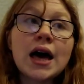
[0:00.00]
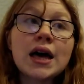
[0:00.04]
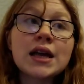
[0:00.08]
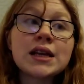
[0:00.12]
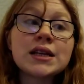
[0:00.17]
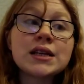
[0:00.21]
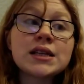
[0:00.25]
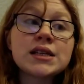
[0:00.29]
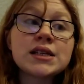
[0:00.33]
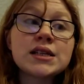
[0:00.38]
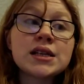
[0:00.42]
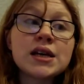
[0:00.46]

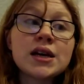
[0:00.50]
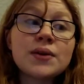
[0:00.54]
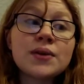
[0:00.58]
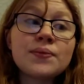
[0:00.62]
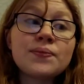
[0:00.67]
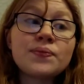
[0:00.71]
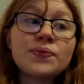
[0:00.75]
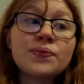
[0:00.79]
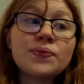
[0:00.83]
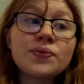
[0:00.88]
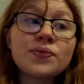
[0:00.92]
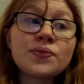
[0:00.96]

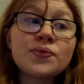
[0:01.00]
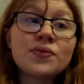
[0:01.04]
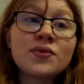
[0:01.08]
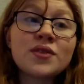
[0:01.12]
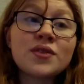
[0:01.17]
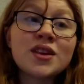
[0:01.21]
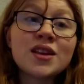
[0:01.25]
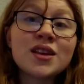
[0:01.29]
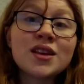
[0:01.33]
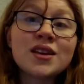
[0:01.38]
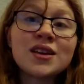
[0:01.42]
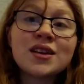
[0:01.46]
And
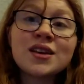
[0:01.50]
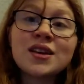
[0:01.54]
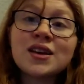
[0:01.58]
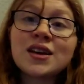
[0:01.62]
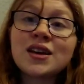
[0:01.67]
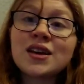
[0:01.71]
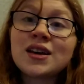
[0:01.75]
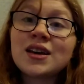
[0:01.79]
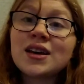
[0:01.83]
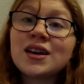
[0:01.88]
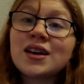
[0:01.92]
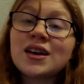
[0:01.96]

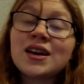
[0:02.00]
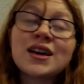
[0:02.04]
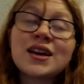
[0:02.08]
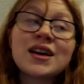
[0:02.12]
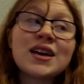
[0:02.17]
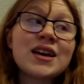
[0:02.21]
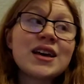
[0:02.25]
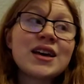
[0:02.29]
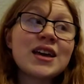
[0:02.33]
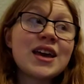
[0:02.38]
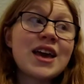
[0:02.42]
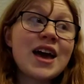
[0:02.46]

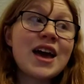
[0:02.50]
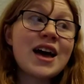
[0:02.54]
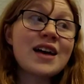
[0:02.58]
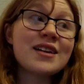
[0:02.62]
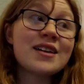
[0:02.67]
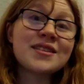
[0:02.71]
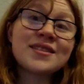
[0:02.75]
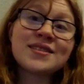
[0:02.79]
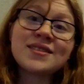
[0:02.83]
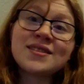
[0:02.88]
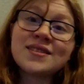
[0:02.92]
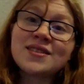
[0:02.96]
yeah,
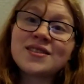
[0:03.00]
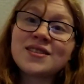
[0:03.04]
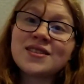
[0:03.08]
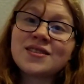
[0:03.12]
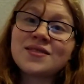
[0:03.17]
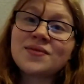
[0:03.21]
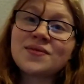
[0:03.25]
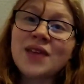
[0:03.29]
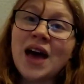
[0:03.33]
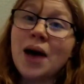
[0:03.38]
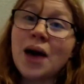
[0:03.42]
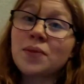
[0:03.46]

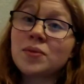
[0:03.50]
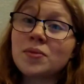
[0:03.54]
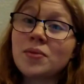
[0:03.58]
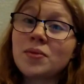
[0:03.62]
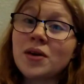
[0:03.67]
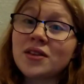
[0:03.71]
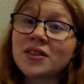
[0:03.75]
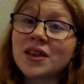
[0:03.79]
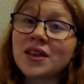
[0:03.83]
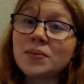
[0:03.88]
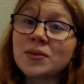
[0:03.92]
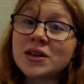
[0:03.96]
happy
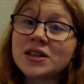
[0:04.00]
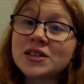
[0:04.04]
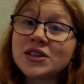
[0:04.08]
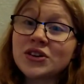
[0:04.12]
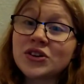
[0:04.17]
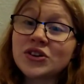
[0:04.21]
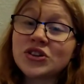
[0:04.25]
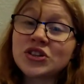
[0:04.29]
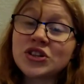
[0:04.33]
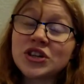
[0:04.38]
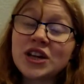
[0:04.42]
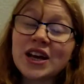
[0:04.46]
birthday, Peter
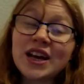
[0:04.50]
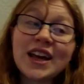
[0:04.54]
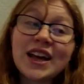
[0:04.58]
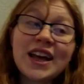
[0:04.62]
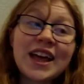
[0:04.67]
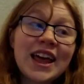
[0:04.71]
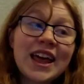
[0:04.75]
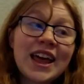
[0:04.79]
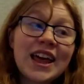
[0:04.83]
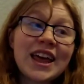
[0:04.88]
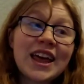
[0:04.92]
Cushing.